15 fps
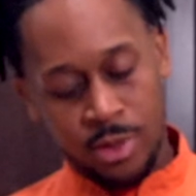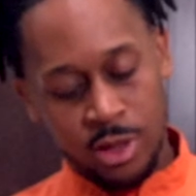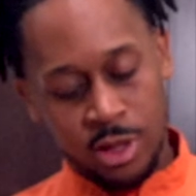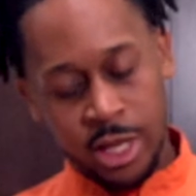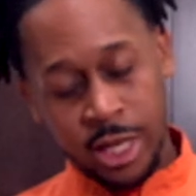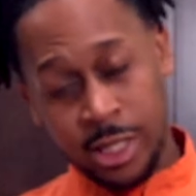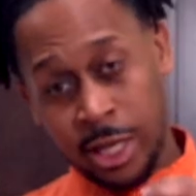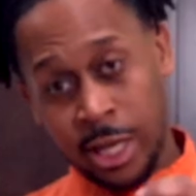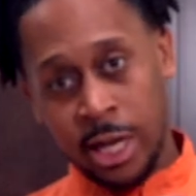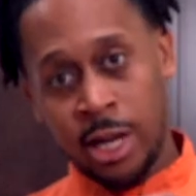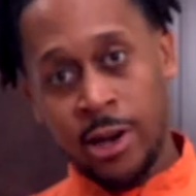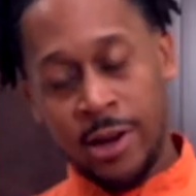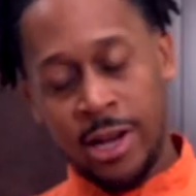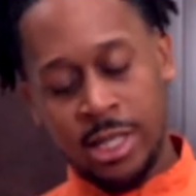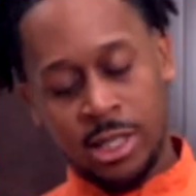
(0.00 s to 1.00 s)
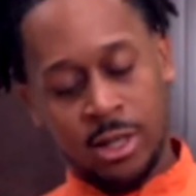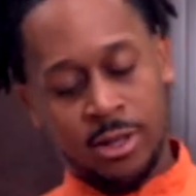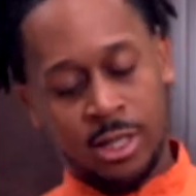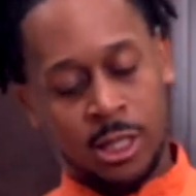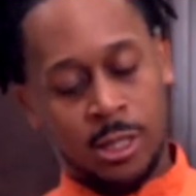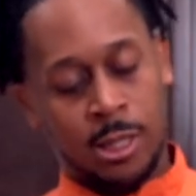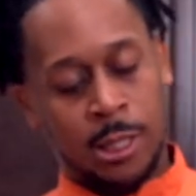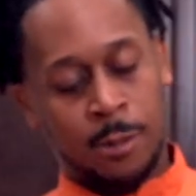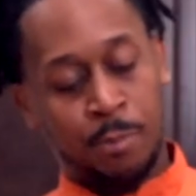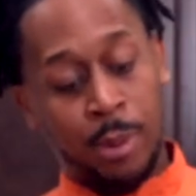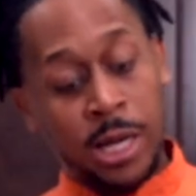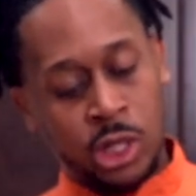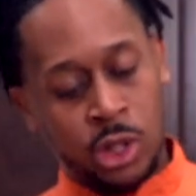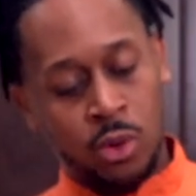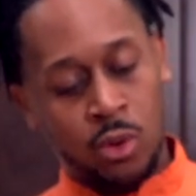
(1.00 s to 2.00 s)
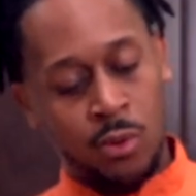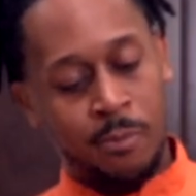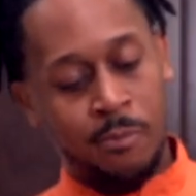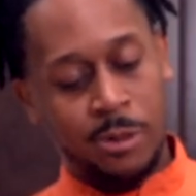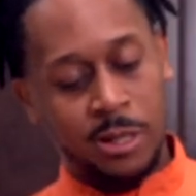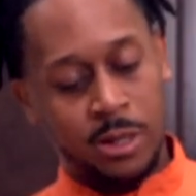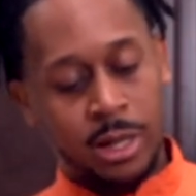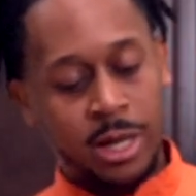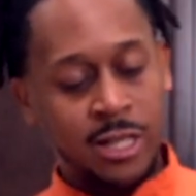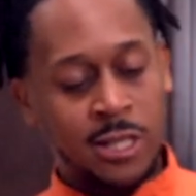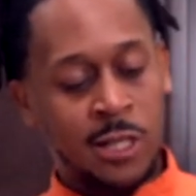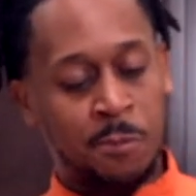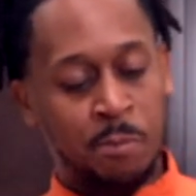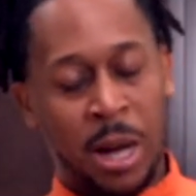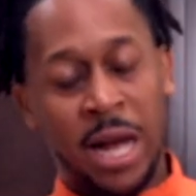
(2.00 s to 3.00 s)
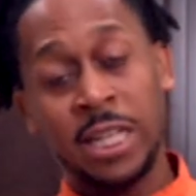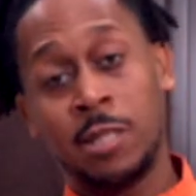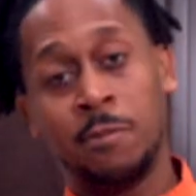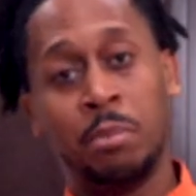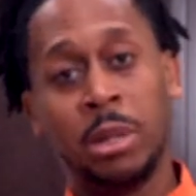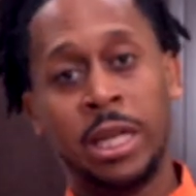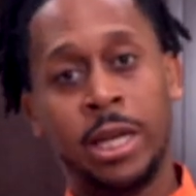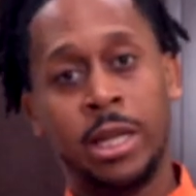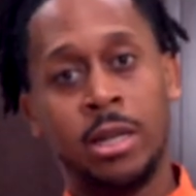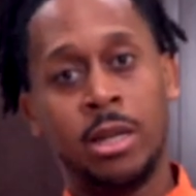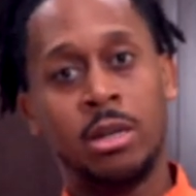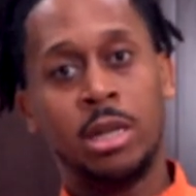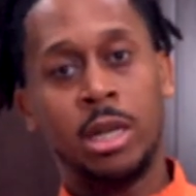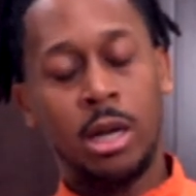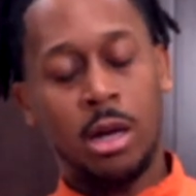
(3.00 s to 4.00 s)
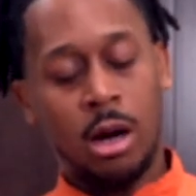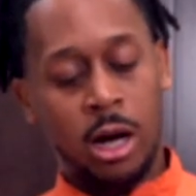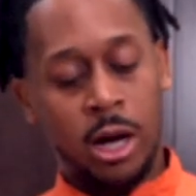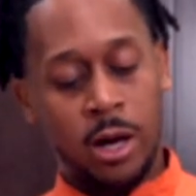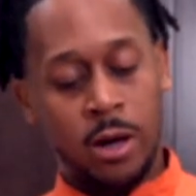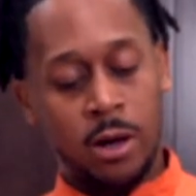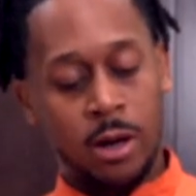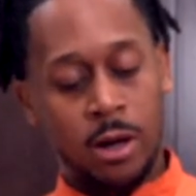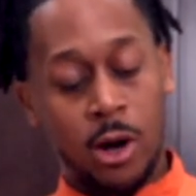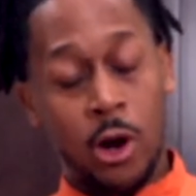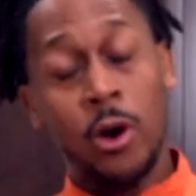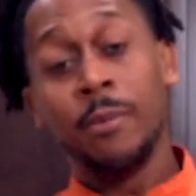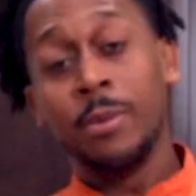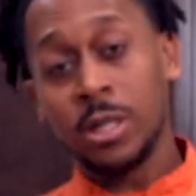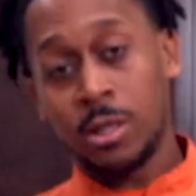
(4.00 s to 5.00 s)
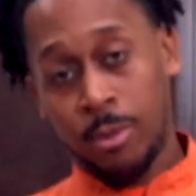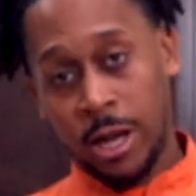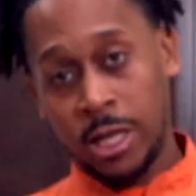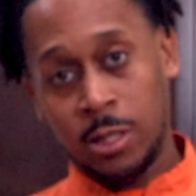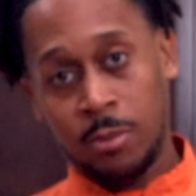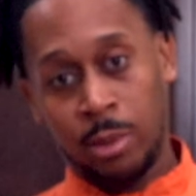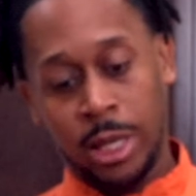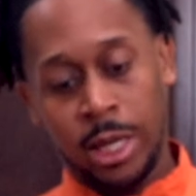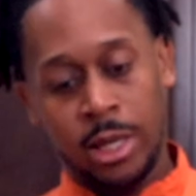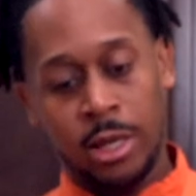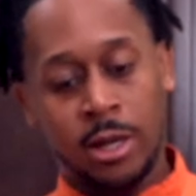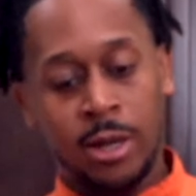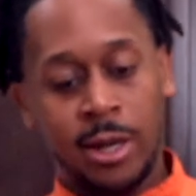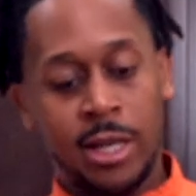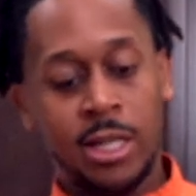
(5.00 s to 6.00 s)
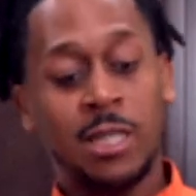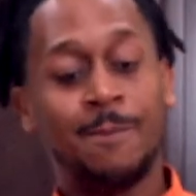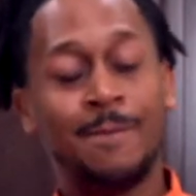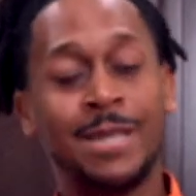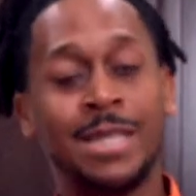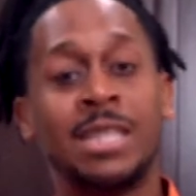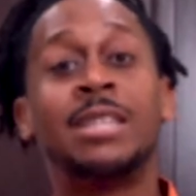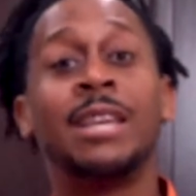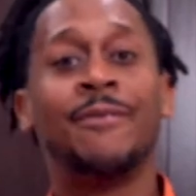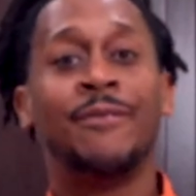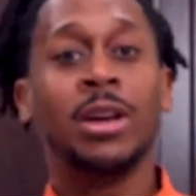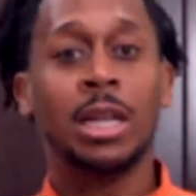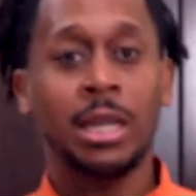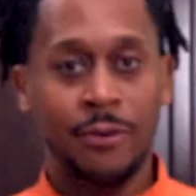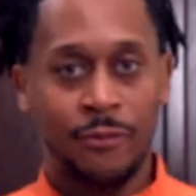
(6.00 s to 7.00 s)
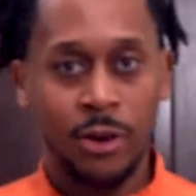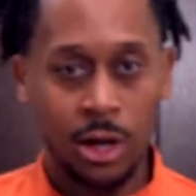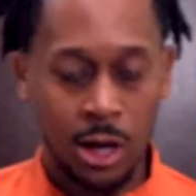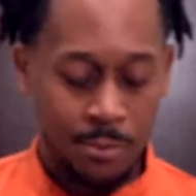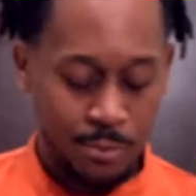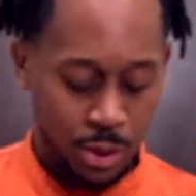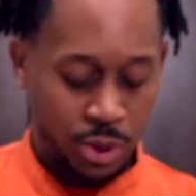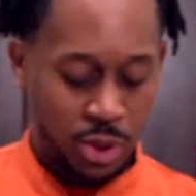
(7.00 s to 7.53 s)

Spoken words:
This here is a special spice blend, urban spice blend, specifically for gumbo.